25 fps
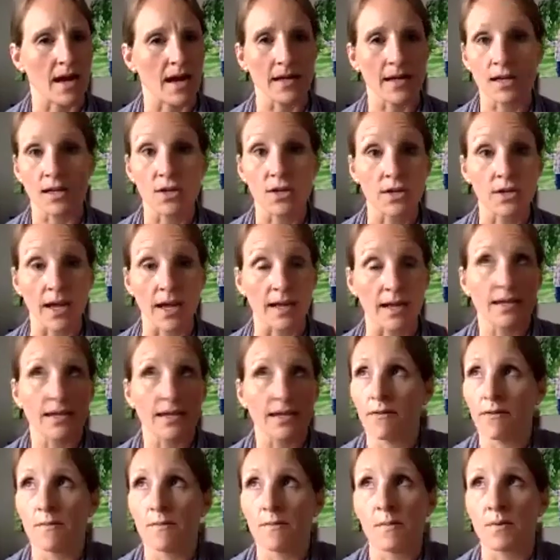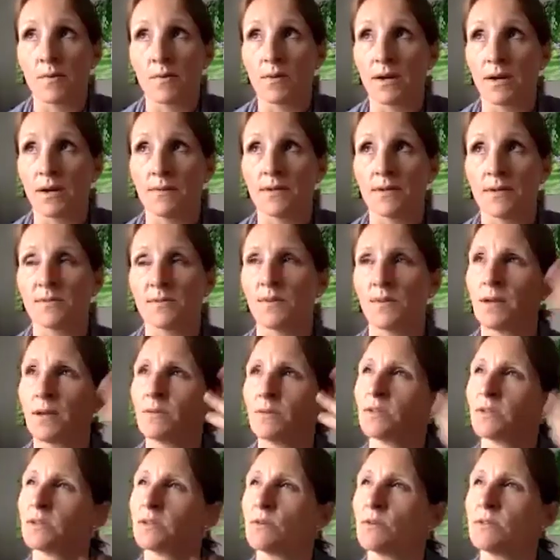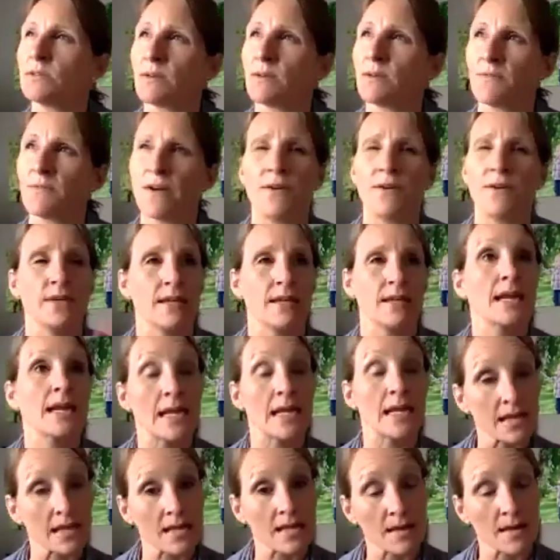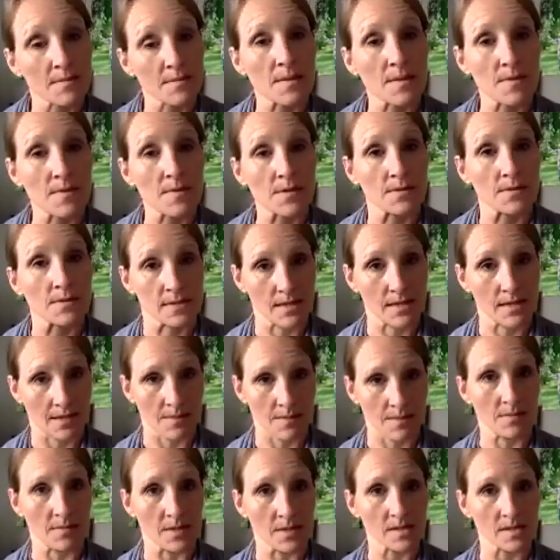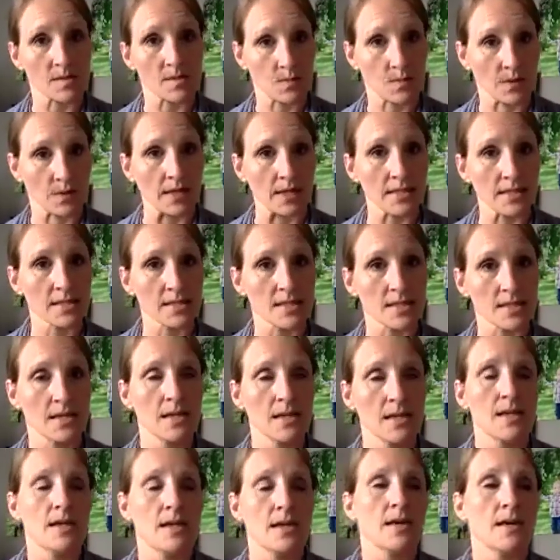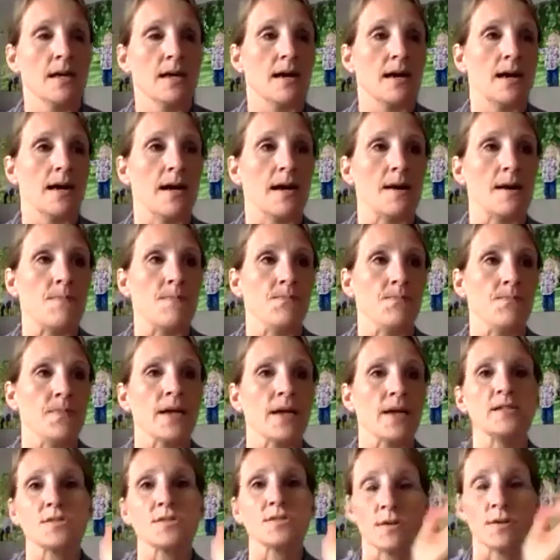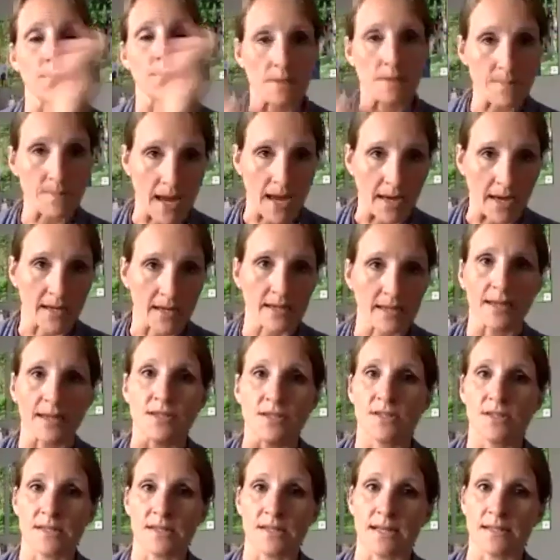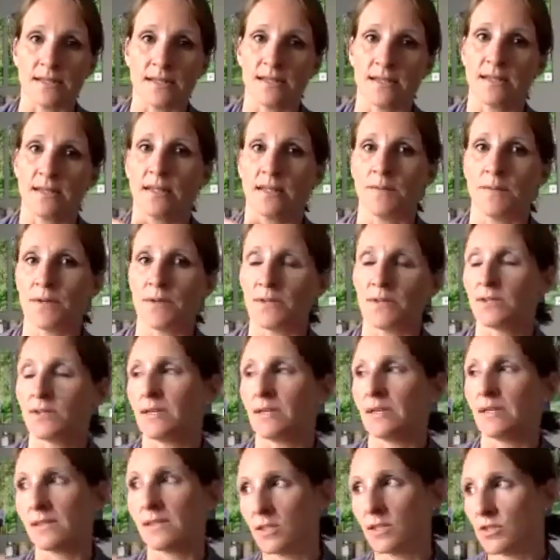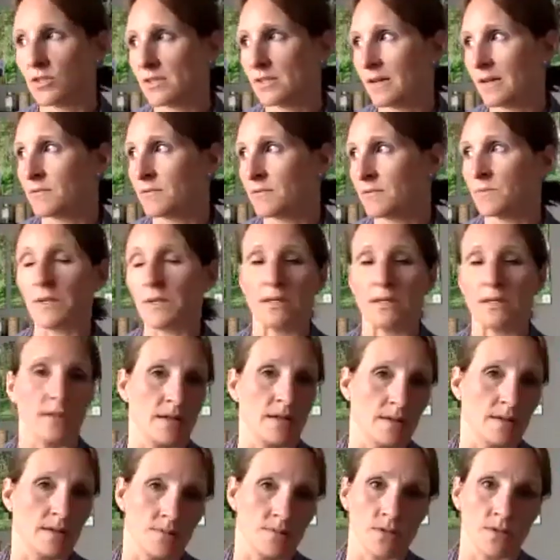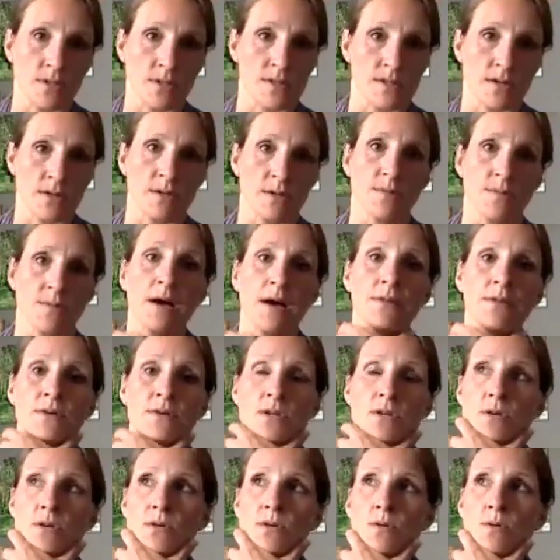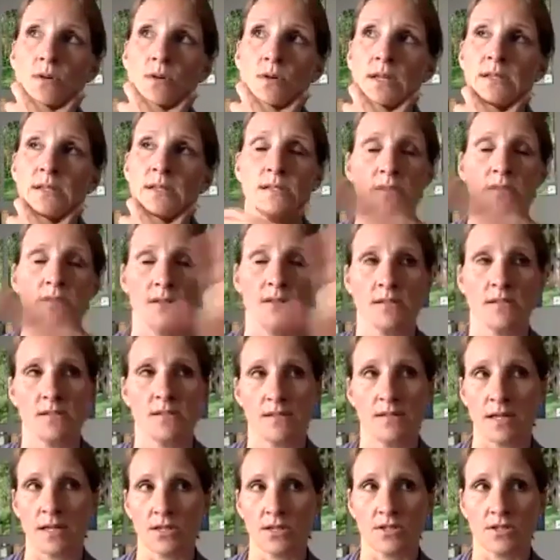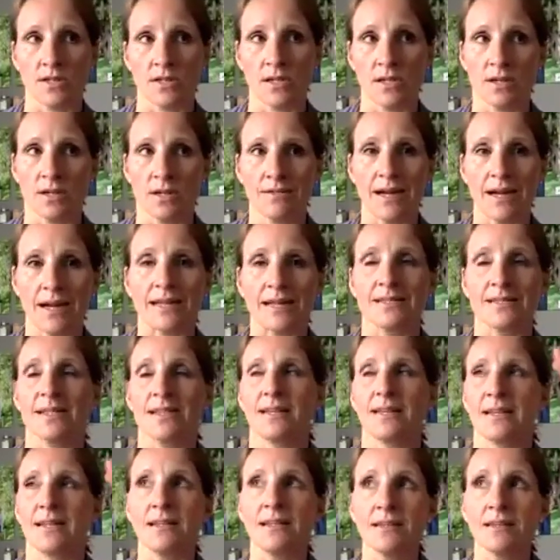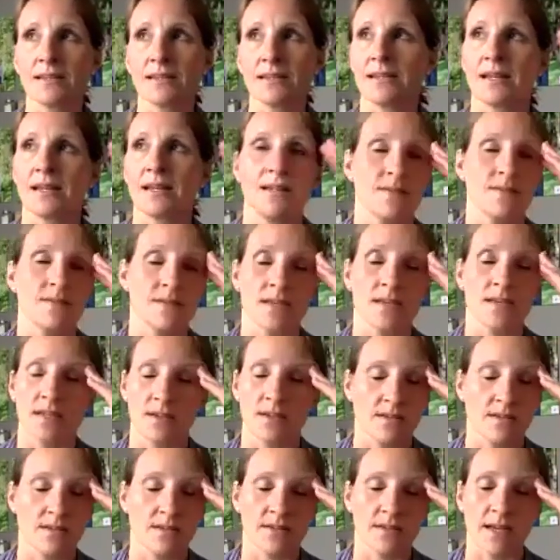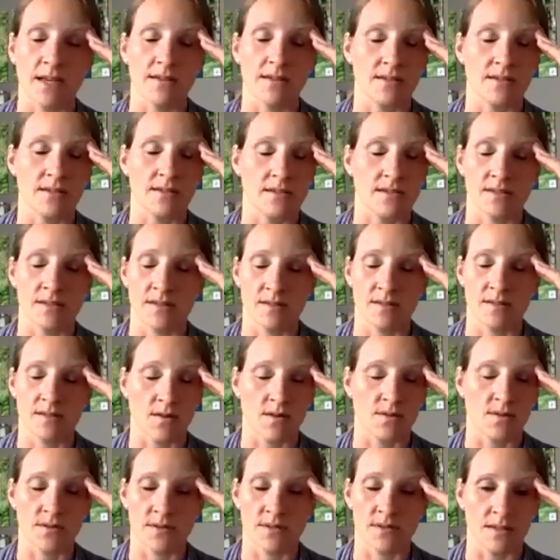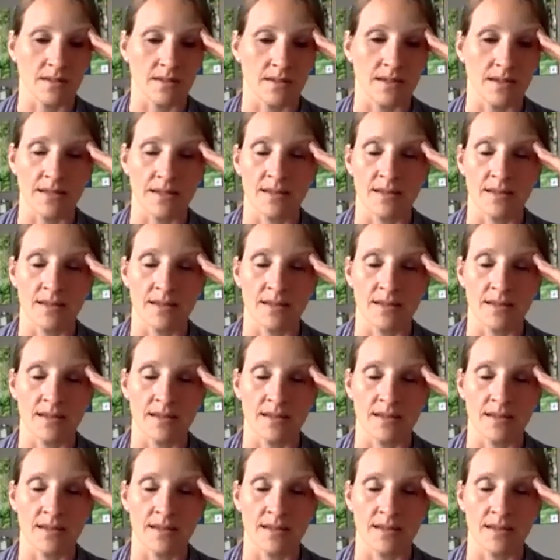I can't remember what it was, but I was so dumbfounded, and I thought maybe it was like a misprint. And so I went back and I just asked the deli person, I said, I just have to be clear, I'm really sorry to bother you. Is this actually correct? And he looked at it, he was like, this is so silly.